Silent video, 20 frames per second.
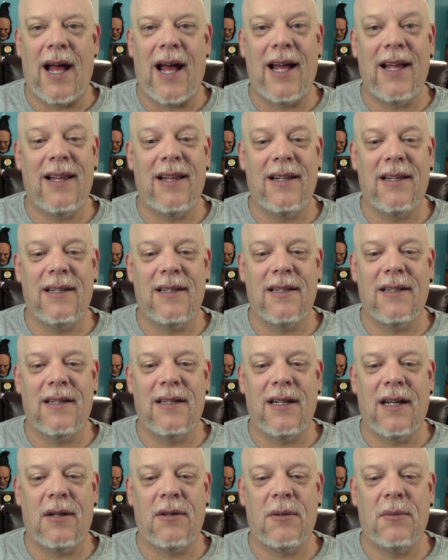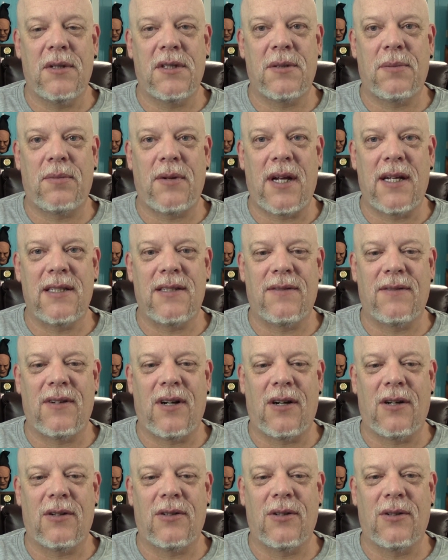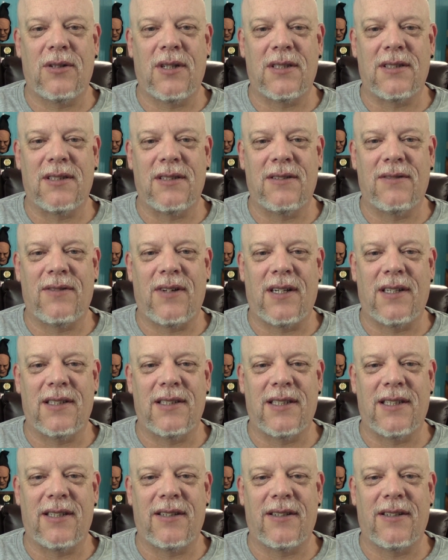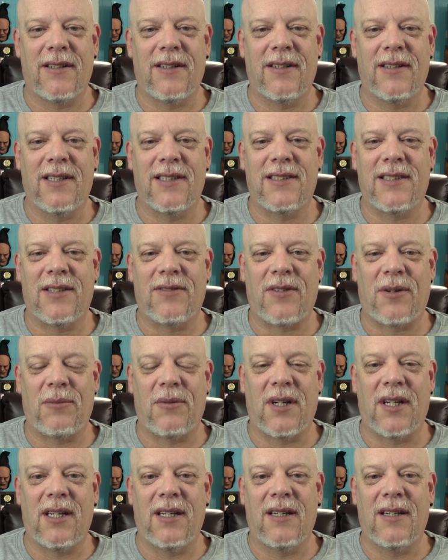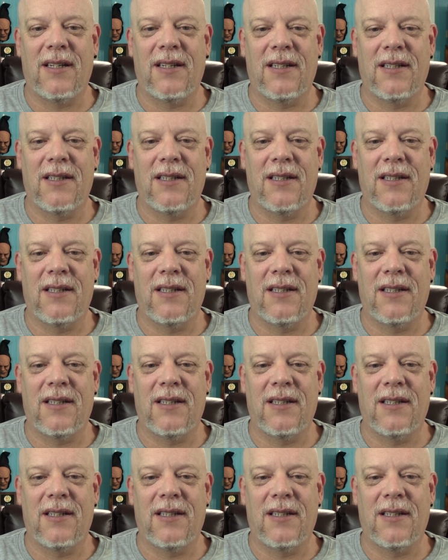I, I'm really surprised if Naruto doesn't volunteer. Let's see if I'm right.